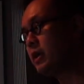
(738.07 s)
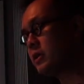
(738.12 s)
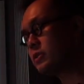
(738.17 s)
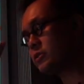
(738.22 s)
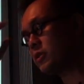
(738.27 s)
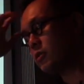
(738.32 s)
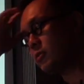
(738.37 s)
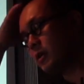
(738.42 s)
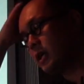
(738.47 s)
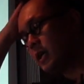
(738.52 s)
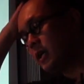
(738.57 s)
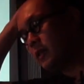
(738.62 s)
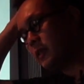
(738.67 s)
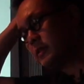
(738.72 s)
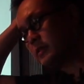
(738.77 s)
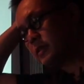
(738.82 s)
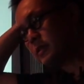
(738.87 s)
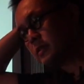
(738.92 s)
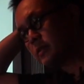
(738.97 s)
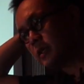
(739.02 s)
So
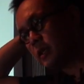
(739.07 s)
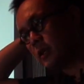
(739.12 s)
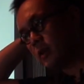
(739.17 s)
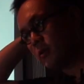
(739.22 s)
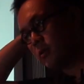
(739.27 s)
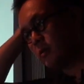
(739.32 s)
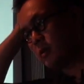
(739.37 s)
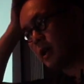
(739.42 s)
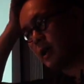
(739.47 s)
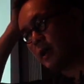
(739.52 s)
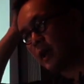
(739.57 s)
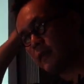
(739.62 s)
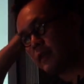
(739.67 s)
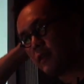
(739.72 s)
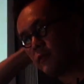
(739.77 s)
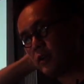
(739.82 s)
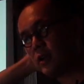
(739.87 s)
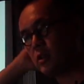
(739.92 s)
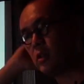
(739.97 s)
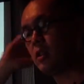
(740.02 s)
this is, you know, I've
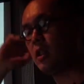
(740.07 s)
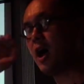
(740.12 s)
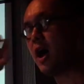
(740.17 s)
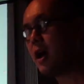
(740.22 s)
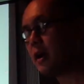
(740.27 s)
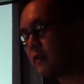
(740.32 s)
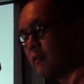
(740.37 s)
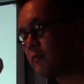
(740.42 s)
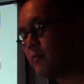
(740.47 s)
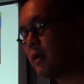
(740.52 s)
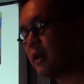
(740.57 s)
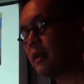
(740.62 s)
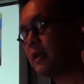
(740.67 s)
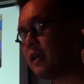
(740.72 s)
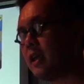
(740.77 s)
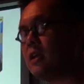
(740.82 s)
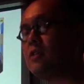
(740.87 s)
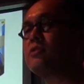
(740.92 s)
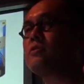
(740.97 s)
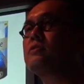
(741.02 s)
given a lot of
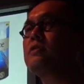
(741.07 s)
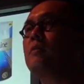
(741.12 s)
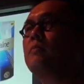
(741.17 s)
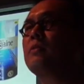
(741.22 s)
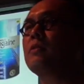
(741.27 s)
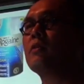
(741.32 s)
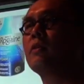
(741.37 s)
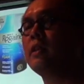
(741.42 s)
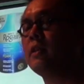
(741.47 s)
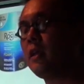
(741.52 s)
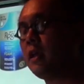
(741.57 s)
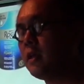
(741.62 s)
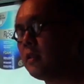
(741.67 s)
medications up here and,